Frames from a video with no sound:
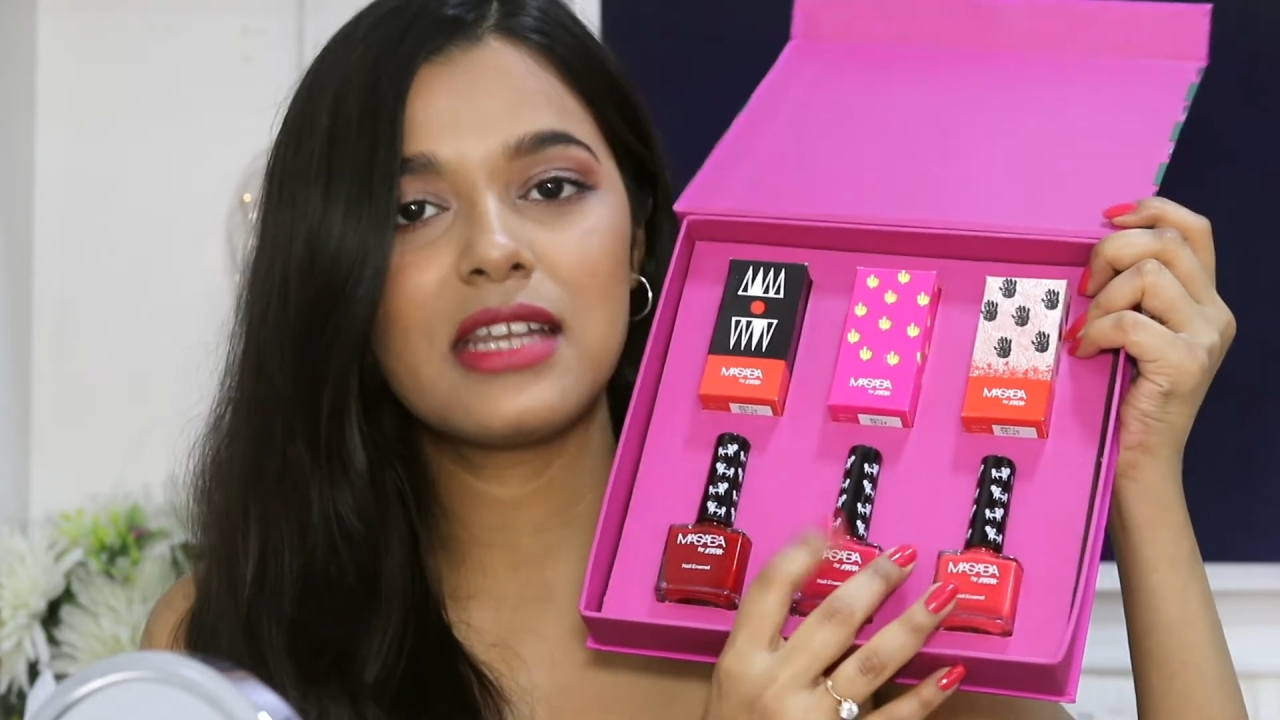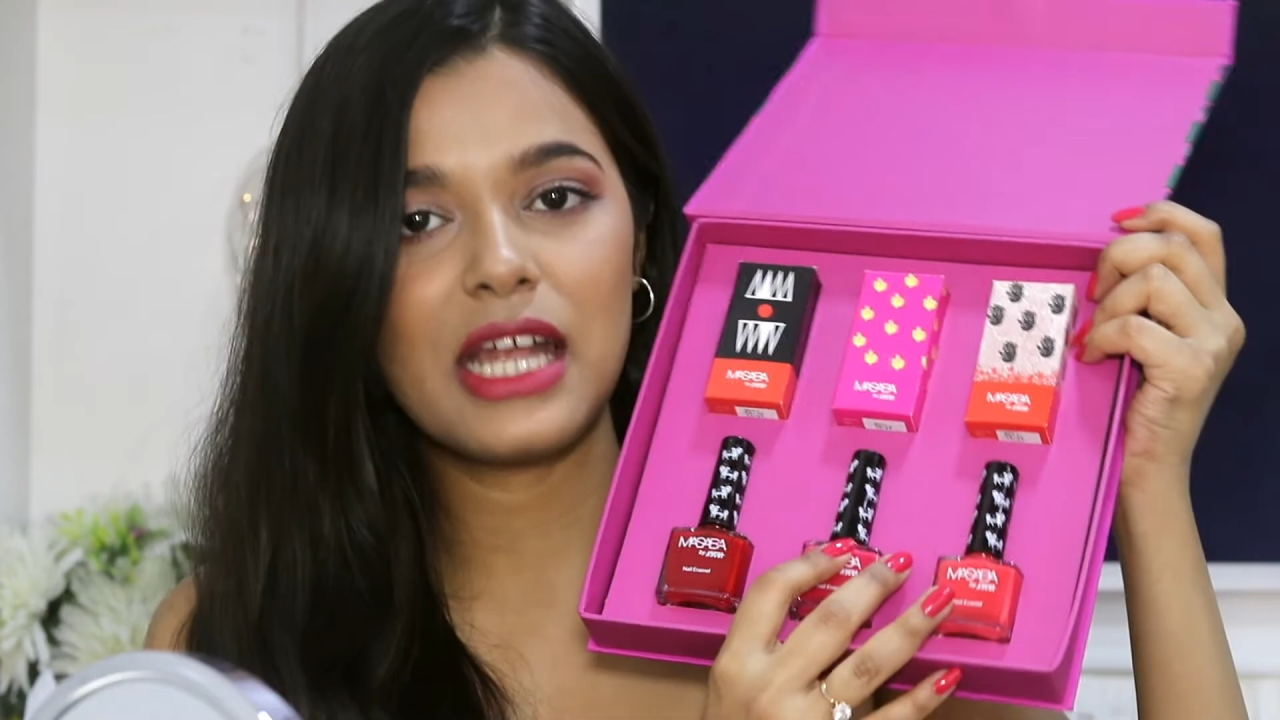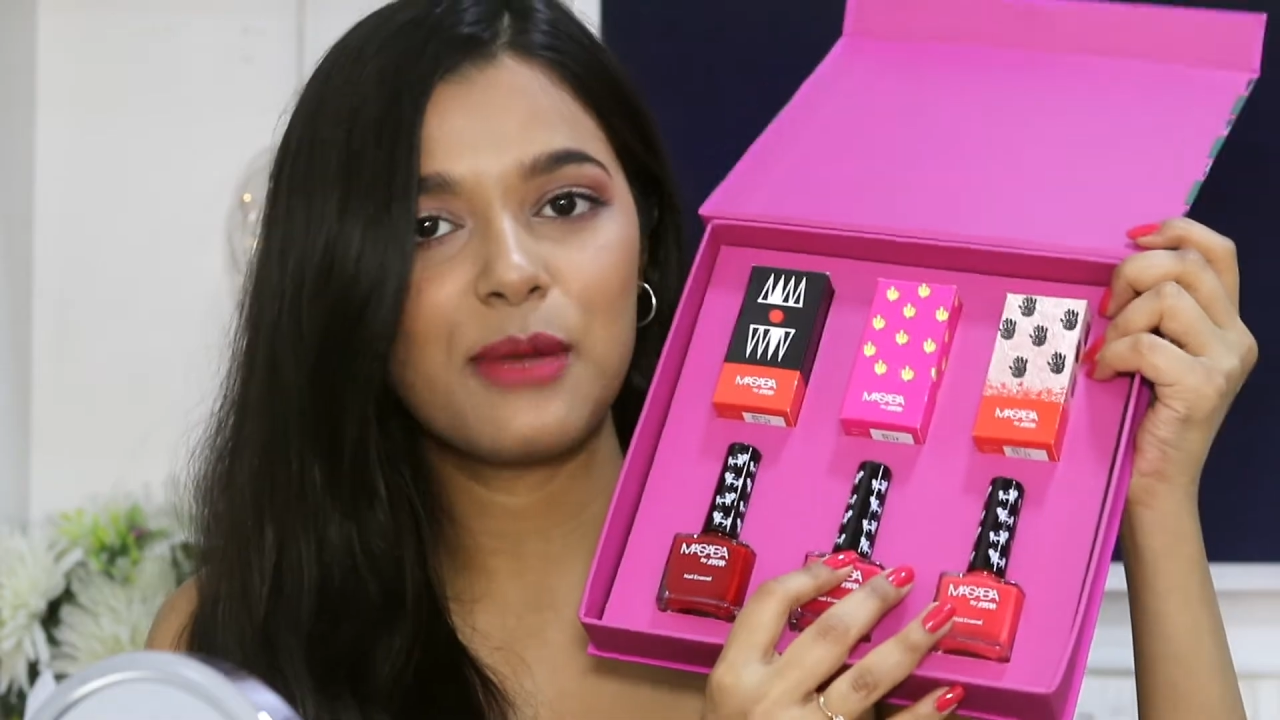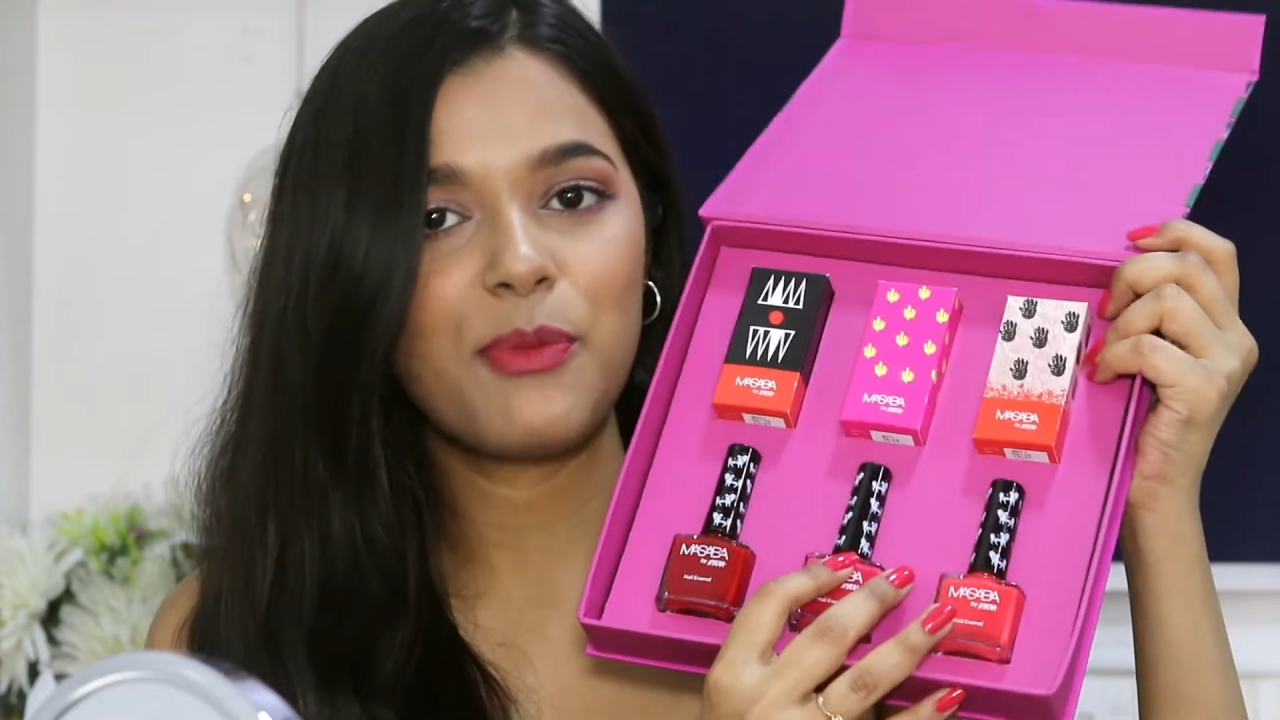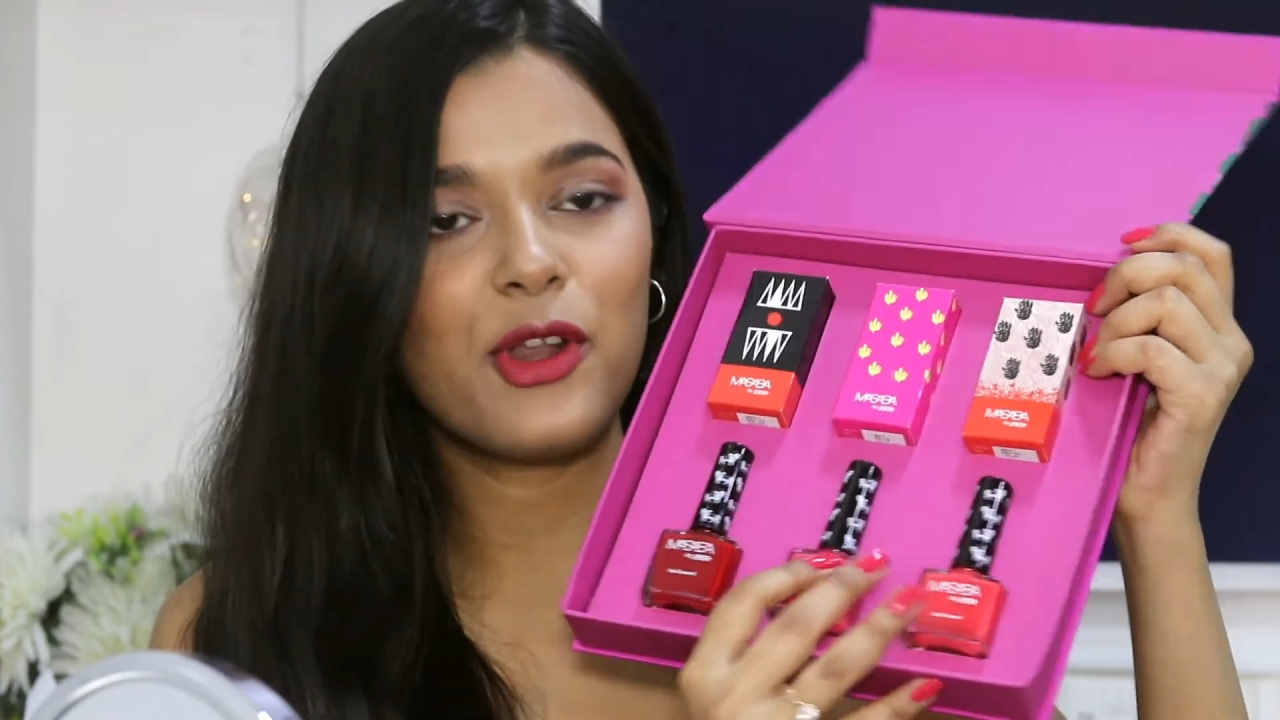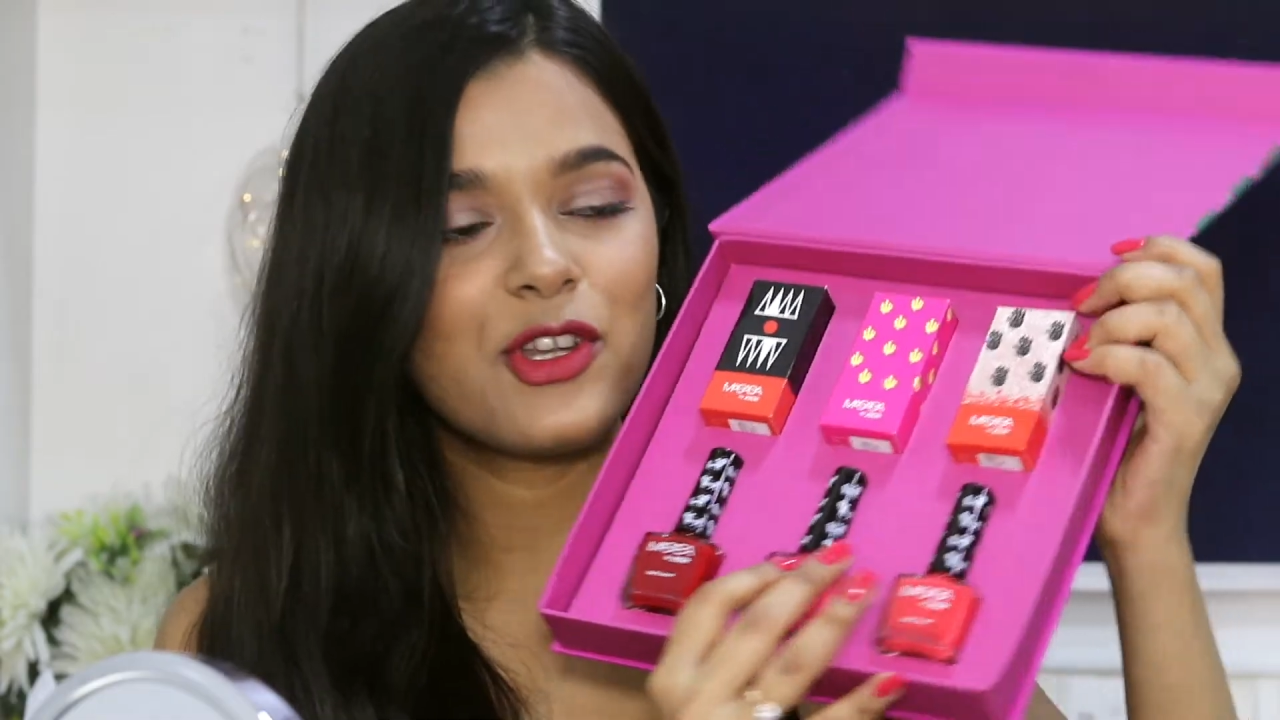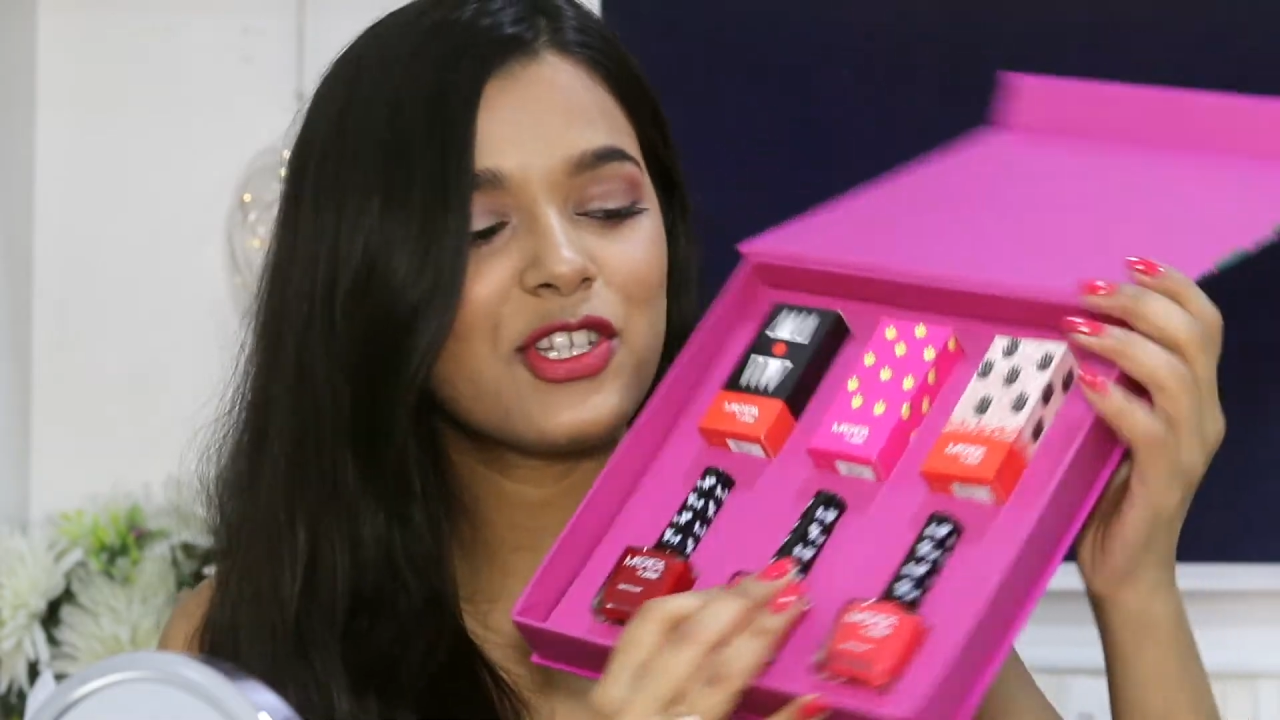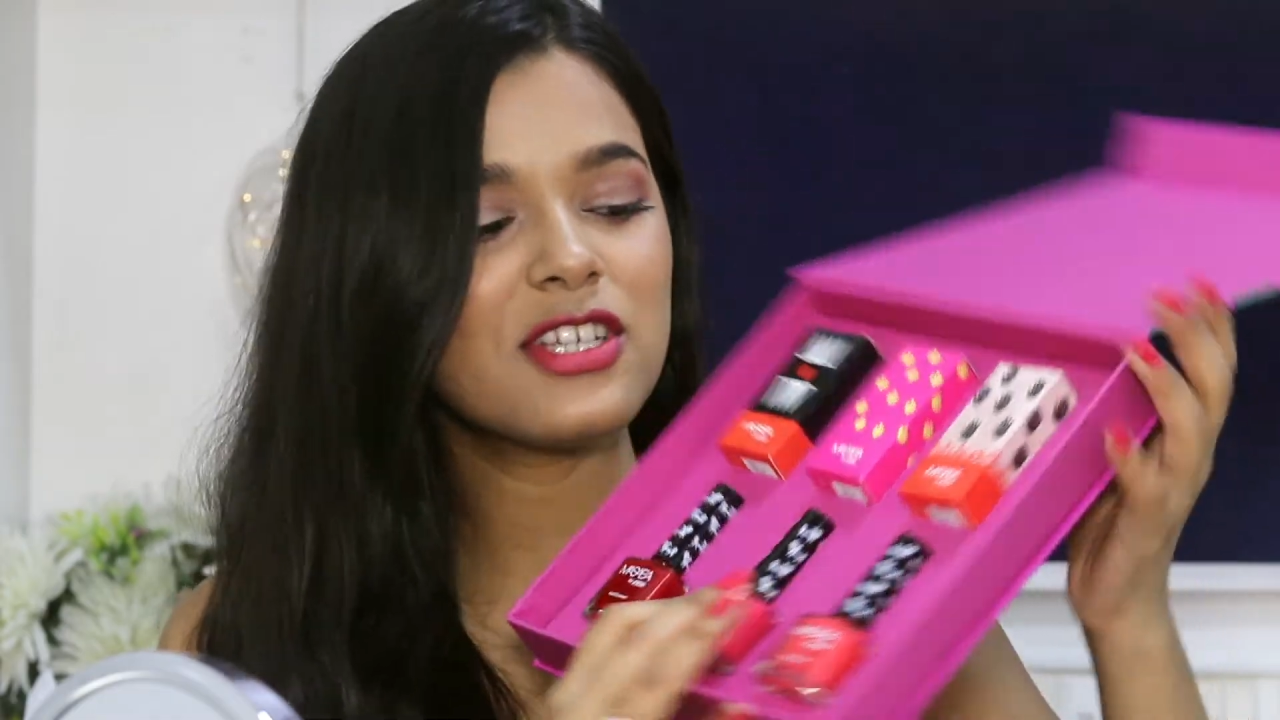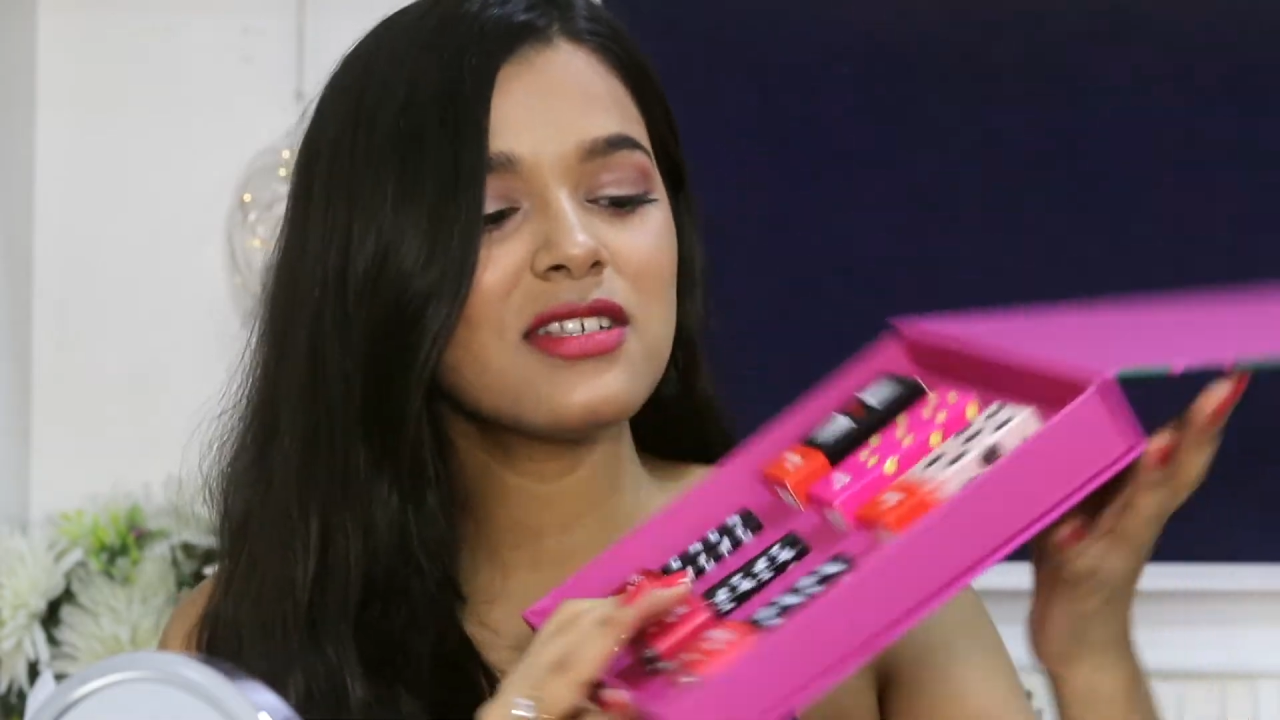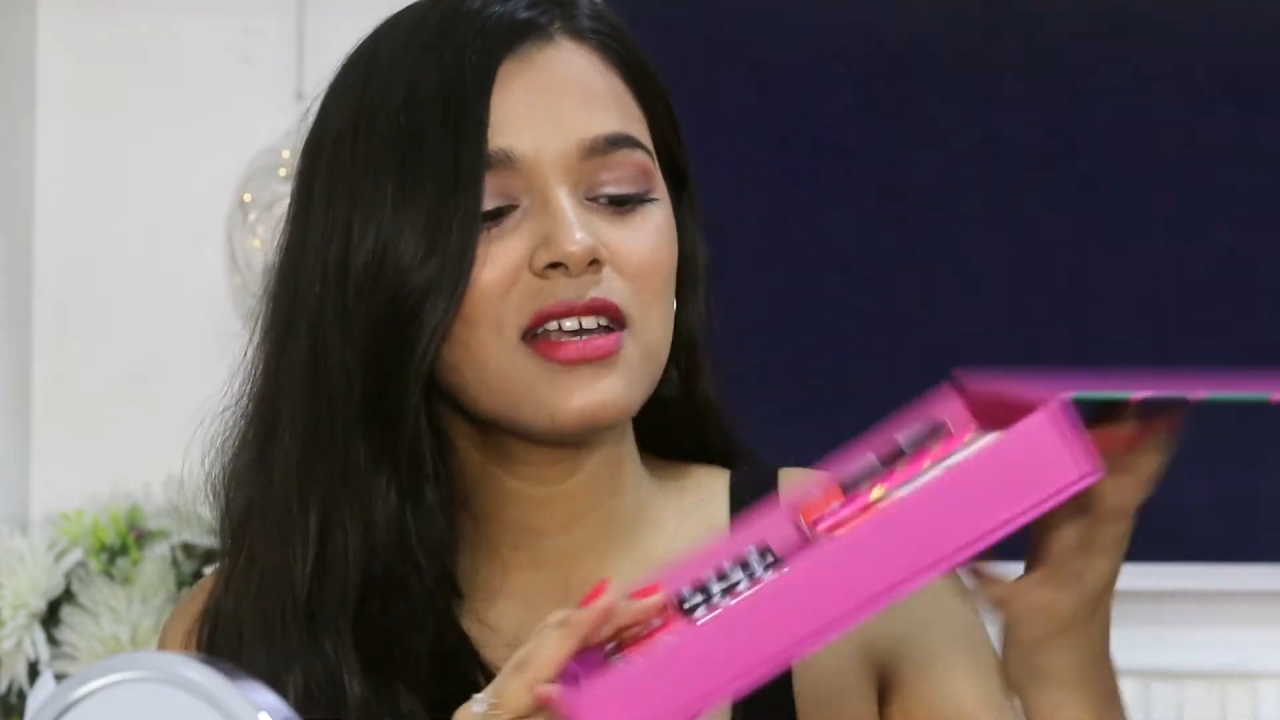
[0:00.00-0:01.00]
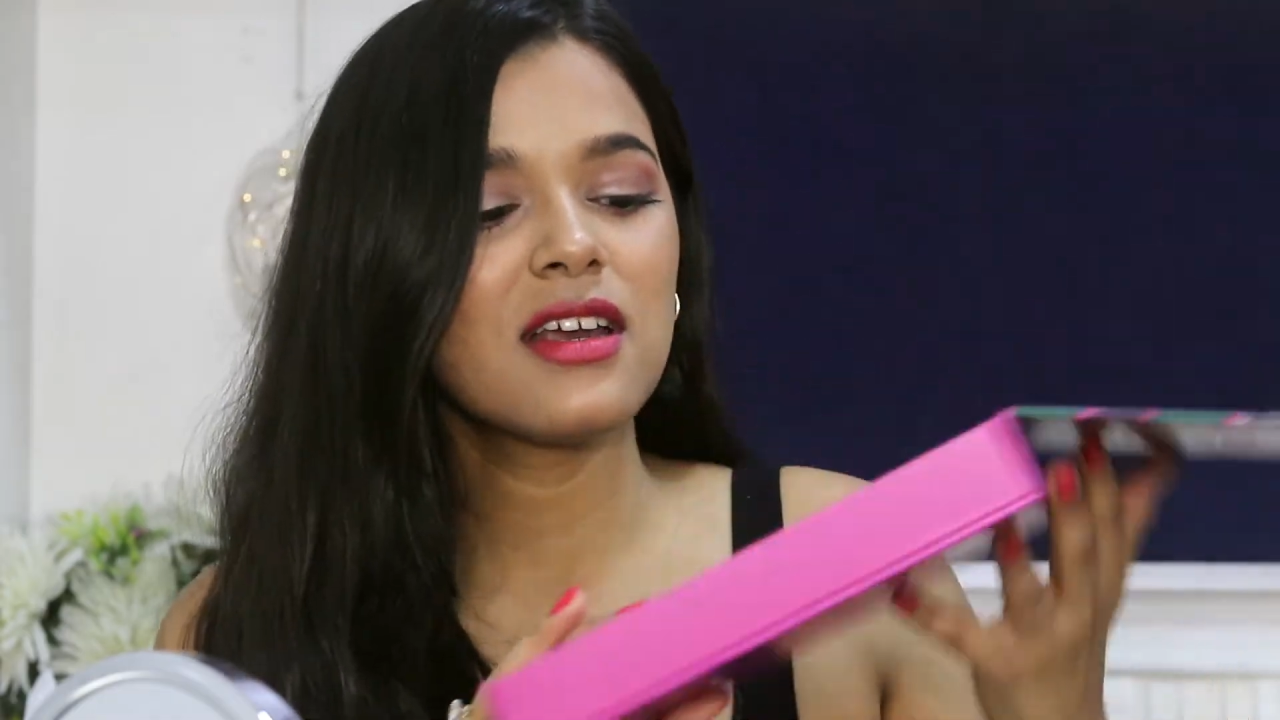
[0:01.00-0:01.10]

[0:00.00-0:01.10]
nail polishes.